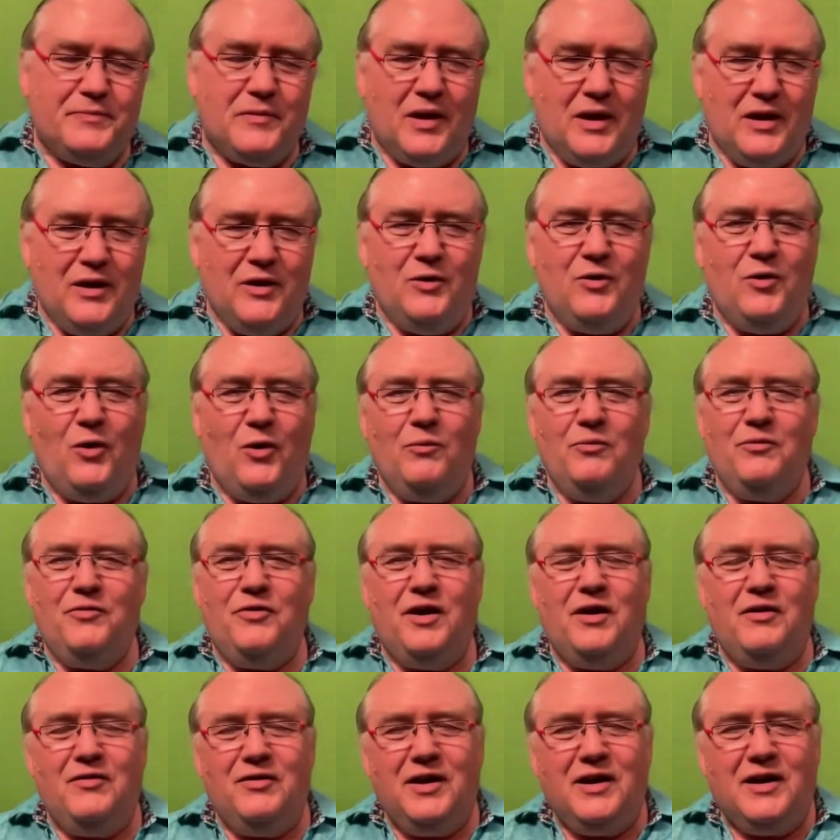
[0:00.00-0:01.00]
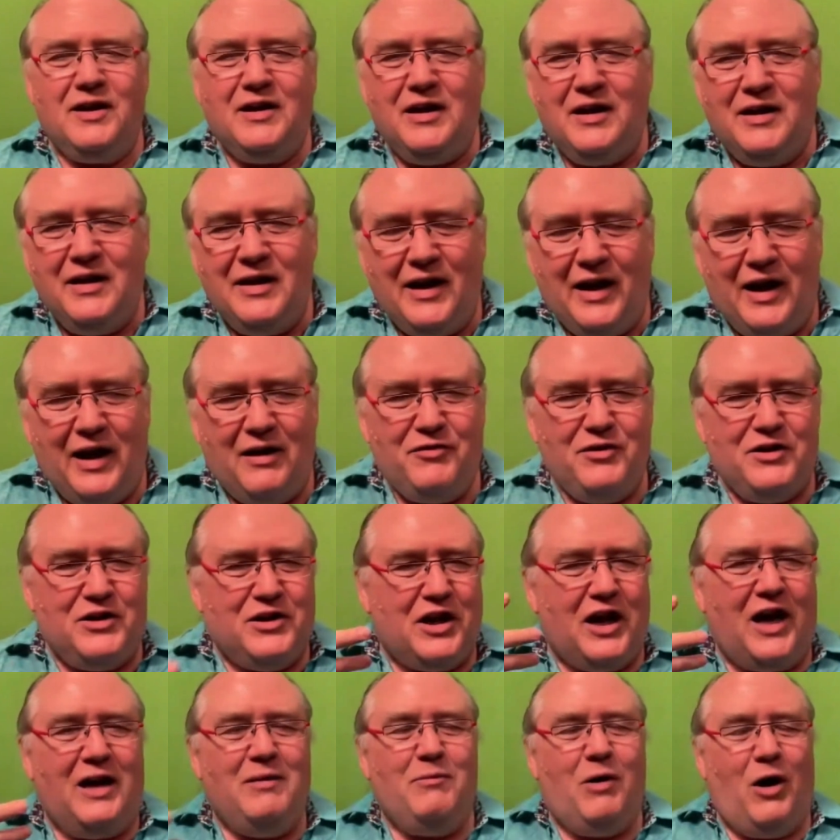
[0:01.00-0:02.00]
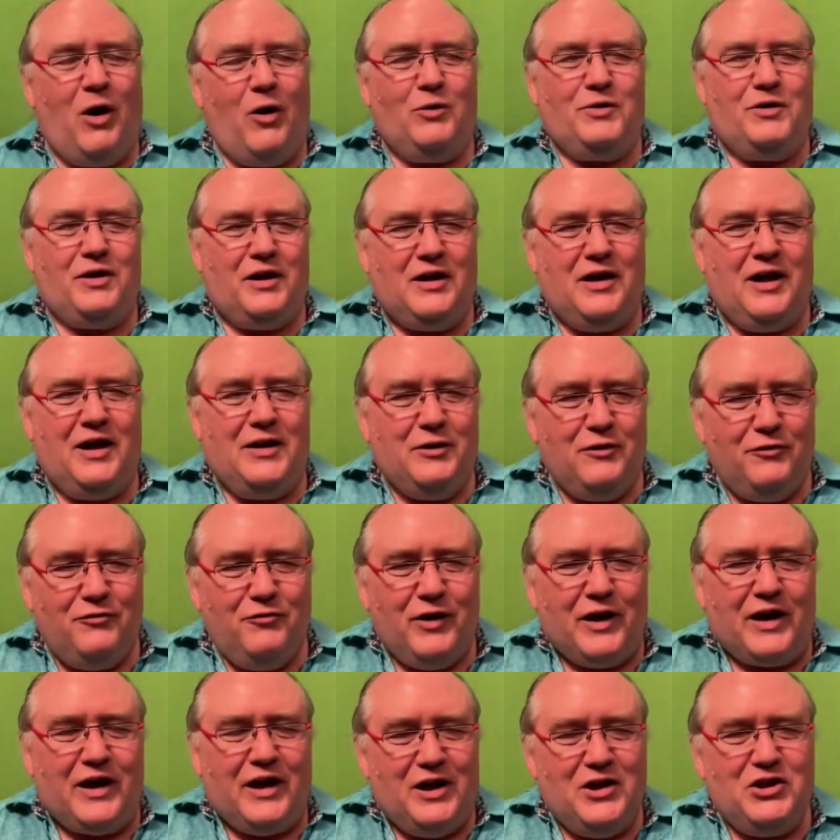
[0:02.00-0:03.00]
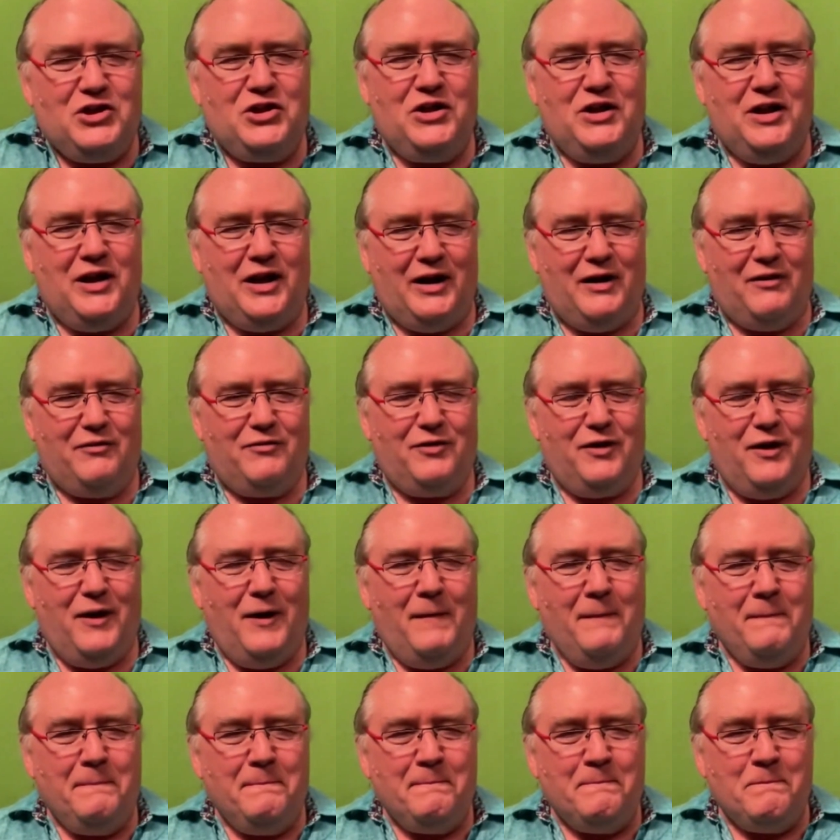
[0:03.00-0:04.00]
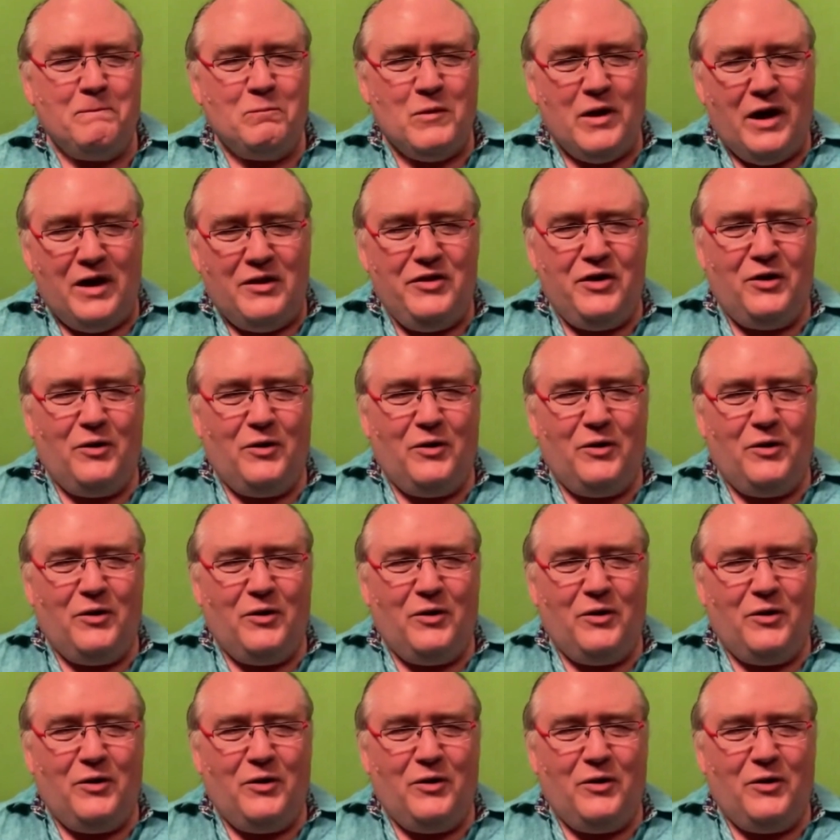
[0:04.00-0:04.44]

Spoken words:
You know, they can have a time out, a kind of vacation life. But there